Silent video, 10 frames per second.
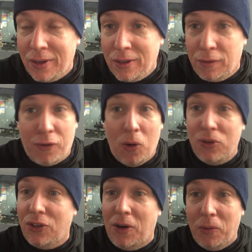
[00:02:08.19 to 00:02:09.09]
The
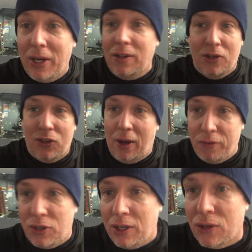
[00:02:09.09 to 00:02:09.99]
phone's not ringing unless you
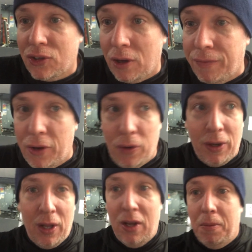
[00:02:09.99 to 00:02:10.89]
obviously you got your cell phone,
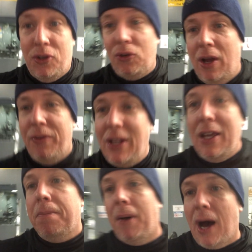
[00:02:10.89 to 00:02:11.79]
but you don't have
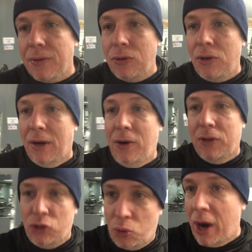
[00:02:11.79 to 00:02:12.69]
anything bothering you. You don't hear
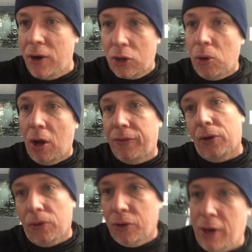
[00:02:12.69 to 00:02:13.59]
the dryer go off.
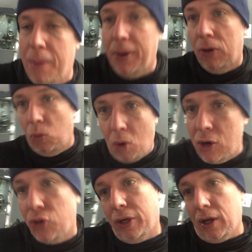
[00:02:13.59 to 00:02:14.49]
Oh crap! Or the
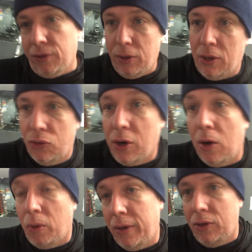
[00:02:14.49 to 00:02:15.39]
washer. I got to throw that in the
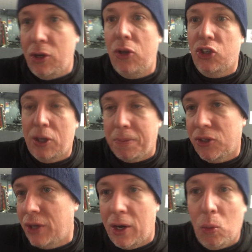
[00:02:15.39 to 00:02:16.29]
dryer. And you skip a
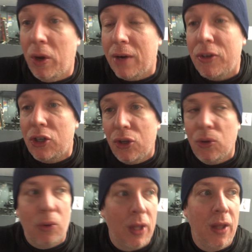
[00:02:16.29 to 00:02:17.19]
set or whatever you do.